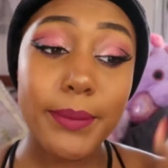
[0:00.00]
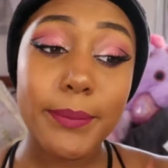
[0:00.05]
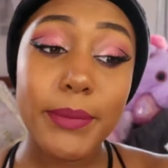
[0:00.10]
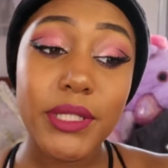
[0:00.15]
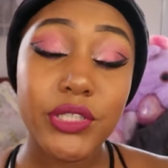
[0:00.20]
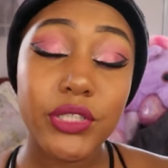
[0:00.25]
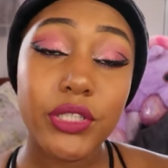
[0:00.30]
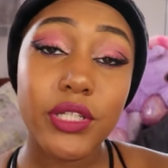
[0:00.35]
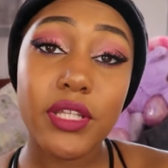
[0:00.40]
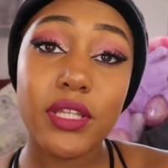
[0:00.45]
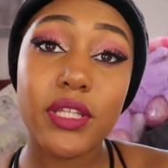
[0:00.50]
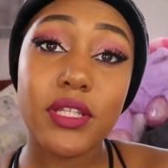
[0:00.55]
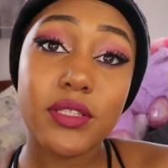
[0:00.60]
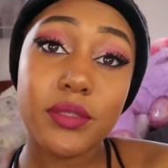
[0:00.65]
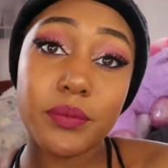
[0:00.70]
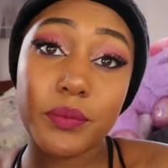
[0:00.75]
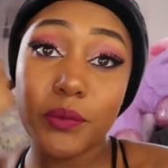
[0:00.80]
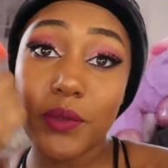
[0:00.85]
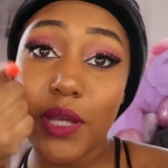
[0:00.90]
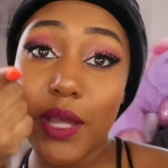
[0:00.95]
Make sure to hit that
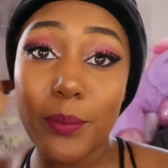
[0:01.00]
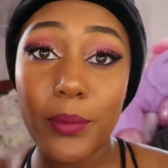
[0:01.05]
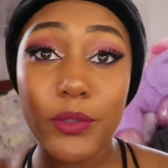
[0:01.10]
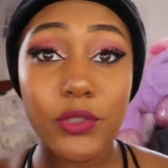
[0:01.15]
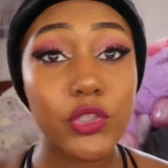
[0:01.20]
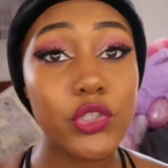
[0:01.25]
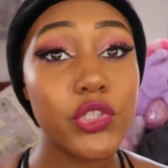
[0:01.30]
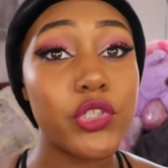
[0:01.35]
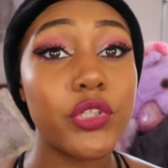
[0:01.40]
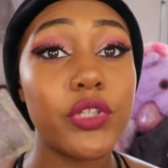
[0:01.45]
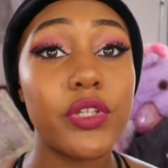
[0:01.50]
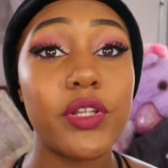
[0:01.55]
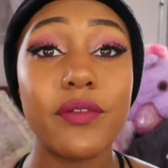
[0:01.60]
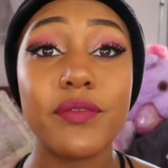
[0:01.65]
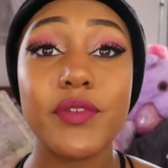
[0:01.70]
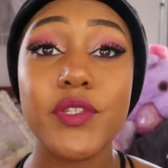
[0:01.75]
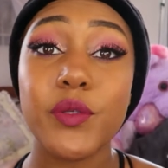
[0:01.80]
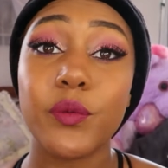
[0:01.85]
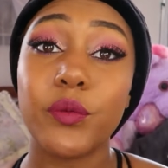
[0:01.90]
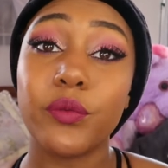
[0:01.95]
subscribe button, show your
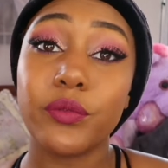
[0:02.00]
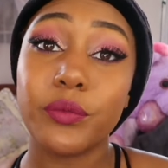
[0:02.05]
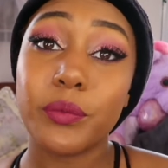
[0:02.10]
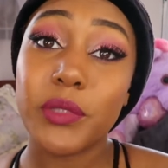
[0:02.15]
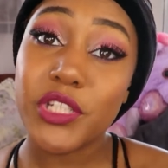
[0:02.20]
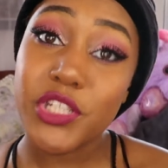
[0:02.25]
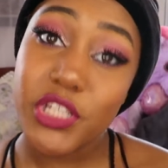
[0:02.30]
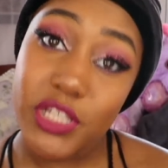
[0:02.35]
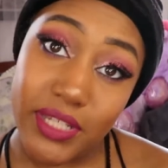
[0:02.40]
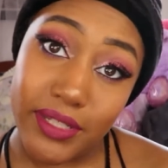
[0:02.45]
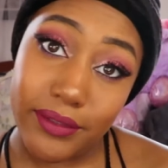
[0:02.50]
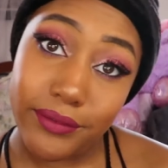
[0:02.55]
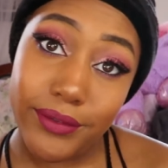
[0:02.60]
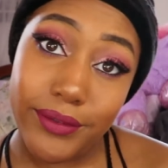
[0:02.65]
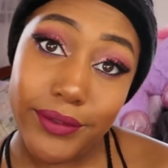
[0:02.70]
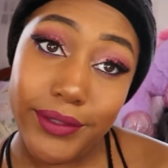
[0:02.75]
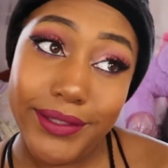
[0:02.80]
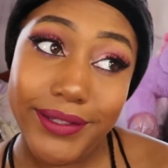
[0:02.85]
love and support for my channel.